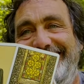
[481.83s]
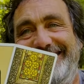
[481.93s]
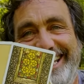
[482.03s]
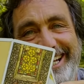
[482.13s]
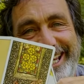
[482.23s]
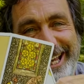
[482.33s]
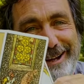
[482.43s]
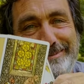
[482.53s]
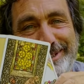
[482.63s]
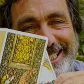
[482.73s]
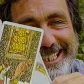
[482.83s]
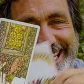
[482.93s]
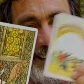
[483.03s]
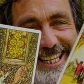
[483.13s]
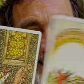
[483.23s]
Ten of Cups.
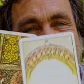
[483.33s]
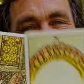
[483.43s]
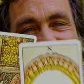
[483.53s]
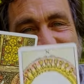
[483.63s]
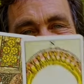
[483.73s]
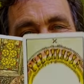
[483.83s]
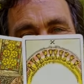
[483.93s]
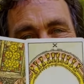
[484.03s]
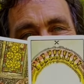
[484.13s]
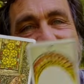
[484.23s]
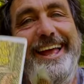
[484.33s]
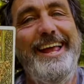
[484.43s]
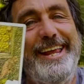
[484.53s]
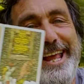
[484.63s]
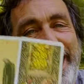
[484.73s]
This Ten of Cups here
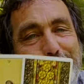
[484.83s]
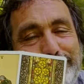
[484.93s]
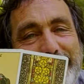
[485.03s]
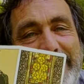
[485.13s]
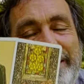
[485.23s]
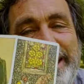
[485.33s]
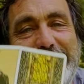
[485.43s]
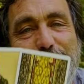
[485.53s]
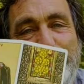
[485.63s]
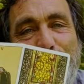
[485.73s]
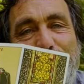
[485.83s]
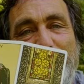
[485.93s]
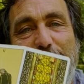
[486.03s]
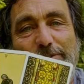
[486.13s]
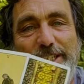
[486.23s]
comes out of these two
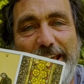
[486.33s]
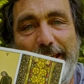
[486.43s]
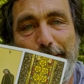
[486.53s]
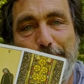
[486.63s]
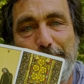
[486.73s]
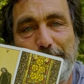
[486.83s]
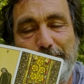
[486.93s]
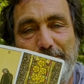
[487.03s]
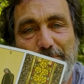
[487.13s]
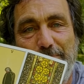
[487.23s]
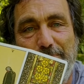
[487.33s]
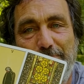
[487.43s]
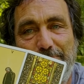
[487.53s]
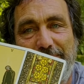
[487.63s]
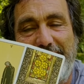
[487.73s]
fives here.
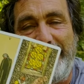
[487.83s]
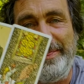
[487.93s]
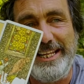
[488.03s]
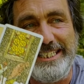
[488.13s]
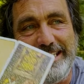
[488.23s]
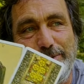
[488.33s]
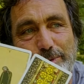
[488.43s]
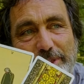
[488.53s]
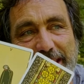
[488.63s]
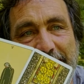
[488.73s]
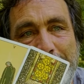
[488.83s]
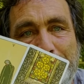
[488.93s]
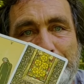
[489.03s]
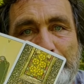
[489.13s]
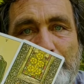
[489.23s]
And this is all the,
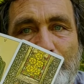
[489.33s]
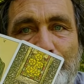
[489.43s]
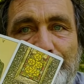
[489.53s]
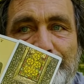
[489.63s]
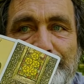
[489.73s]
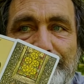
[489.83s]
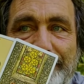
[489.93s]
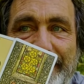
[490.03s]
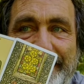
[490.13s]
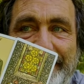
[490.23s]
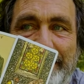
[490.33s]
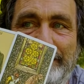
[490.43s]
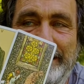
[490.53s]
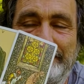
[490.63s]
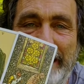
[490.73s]
you know,
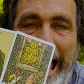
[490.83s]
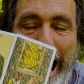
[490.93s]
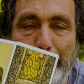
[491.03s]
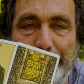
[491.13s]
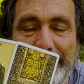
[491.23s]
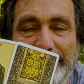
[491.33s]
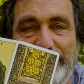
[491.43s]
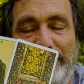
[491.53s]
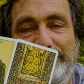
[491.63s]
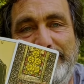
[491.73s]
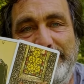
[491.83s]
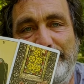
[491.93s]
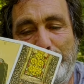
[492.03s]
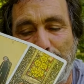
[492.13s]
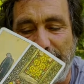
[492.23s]
happiness after
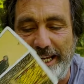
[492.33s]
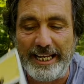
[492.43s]
difficulty.